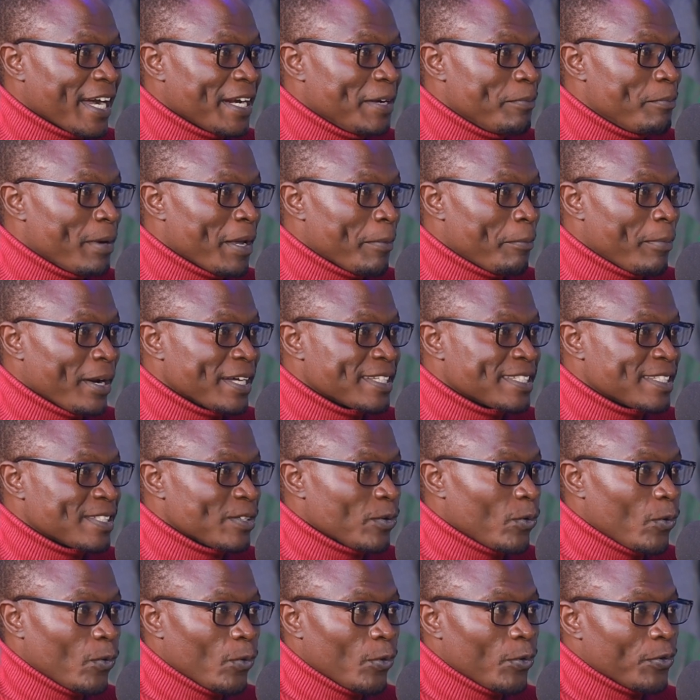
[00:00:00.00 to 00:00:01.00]
can
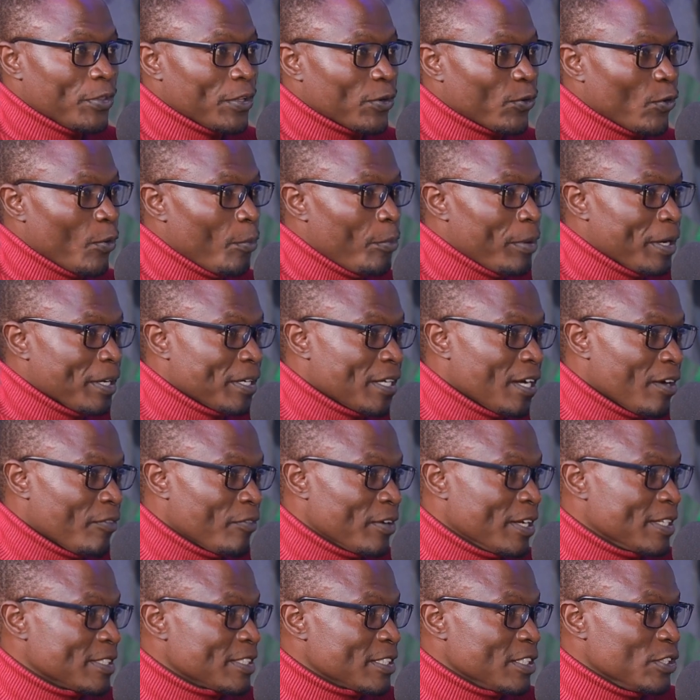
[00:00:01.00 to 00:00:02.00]
bypass all the corporate
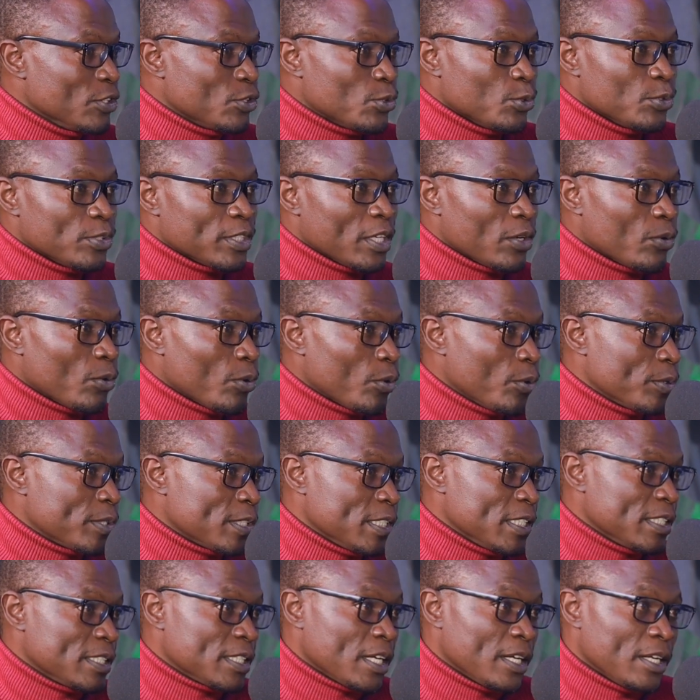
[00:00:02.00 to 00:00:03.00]
governance issues and all
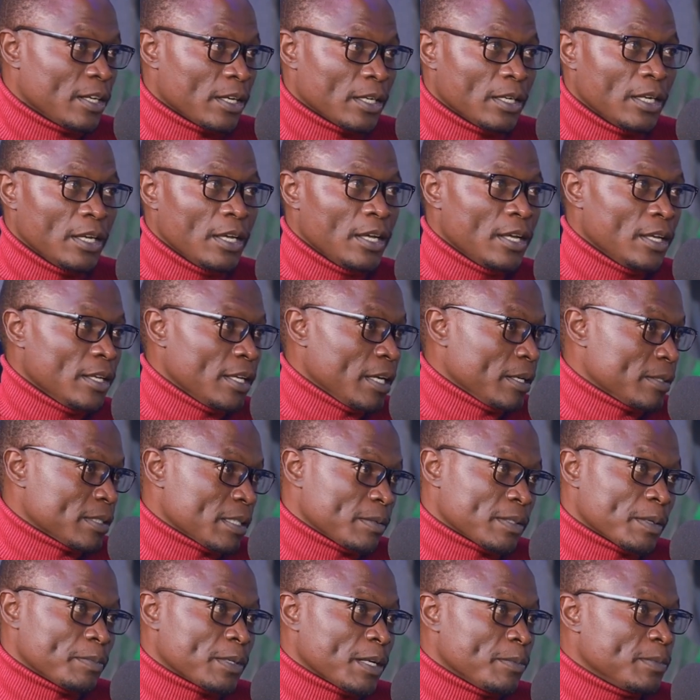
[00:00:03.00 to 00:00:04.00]
those things. And
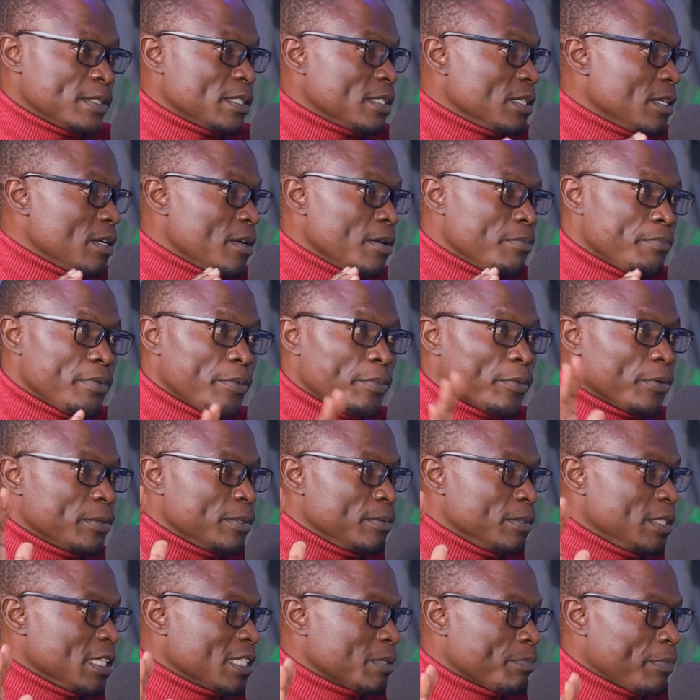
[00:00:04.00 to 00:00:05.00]
so sometimes people
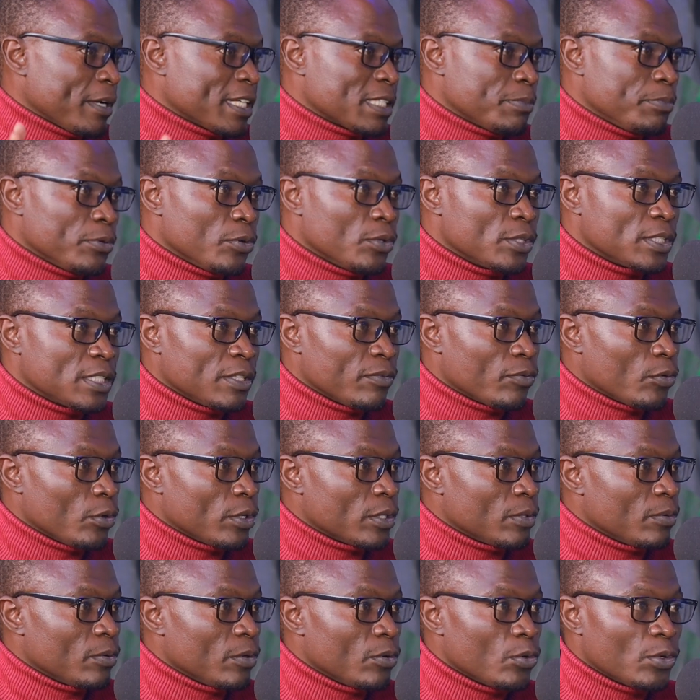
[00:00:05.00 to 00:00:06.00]
just pass because they've
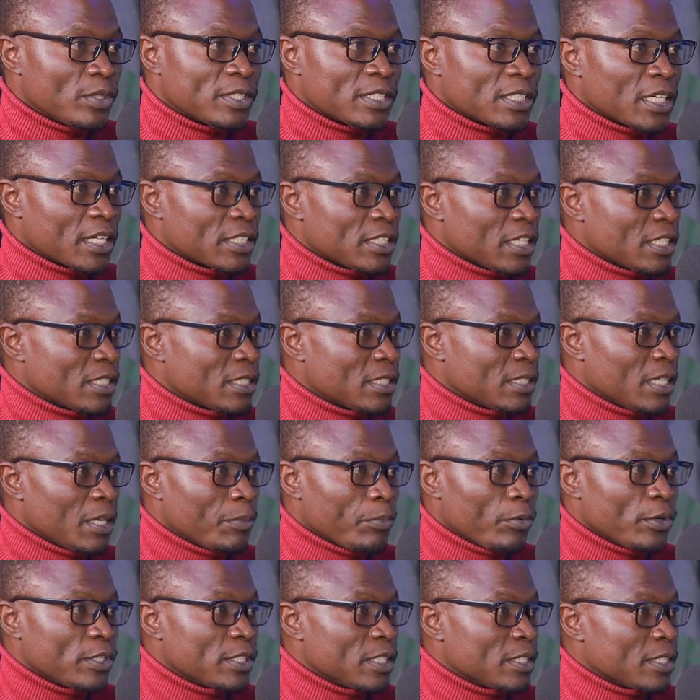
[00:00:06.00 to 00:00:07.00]
got good structures
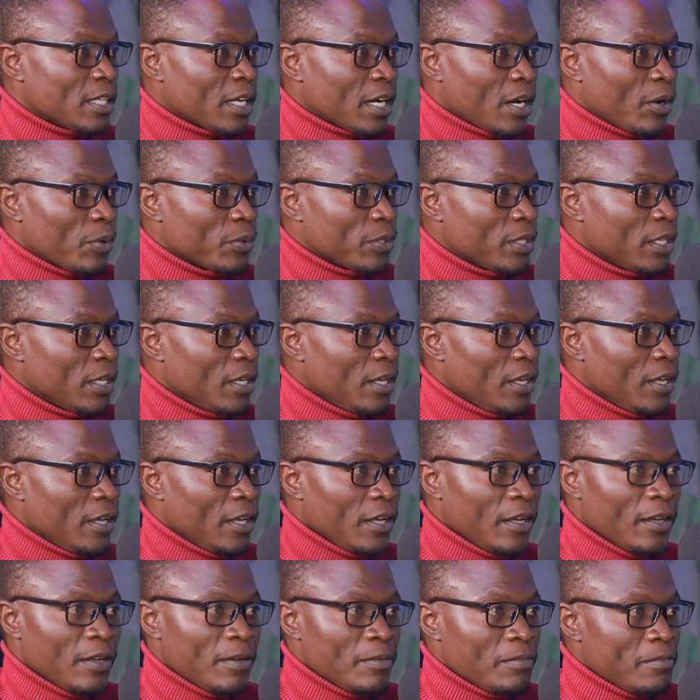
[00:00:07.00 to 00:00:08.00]
and policies around,
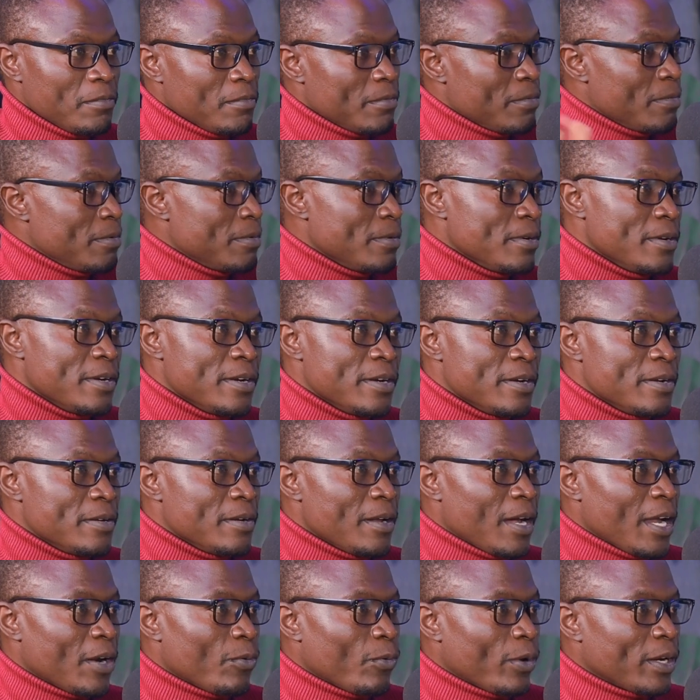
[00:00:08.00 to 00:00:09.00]

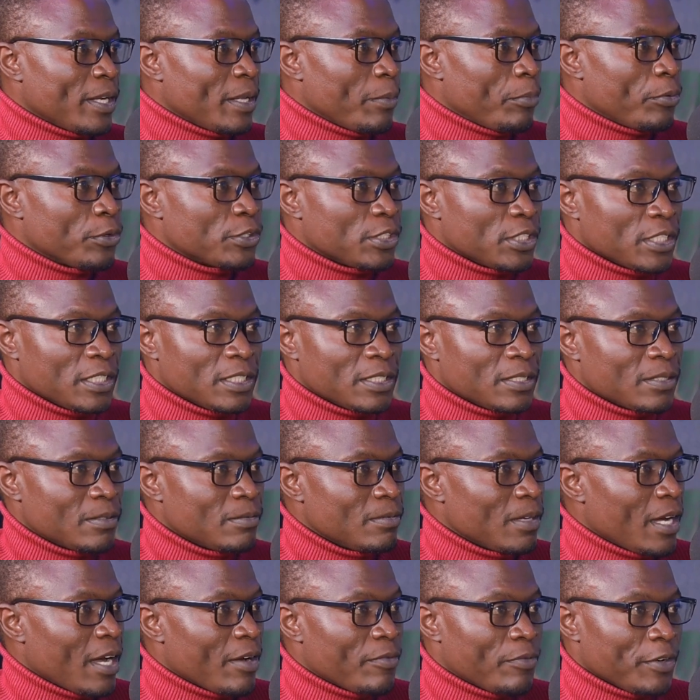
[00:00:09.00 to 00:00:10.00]
and what they're pushing is
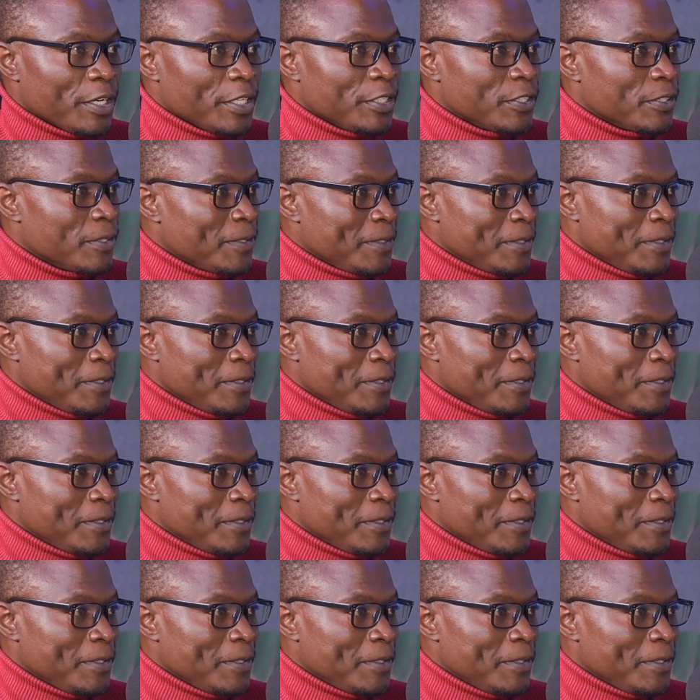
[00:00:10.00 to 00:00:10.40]
average.